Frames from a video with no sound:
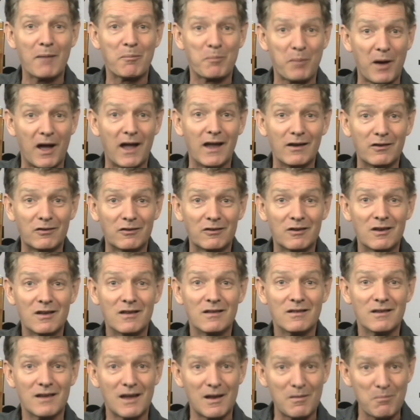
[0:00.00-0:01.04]
base
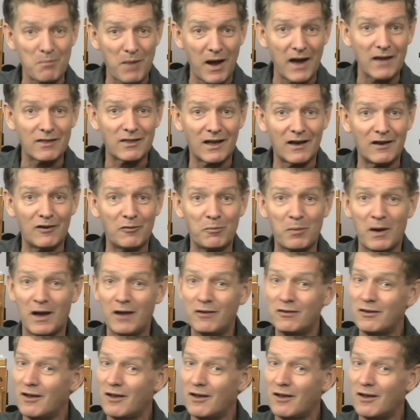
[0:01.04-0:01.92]
and make that his base.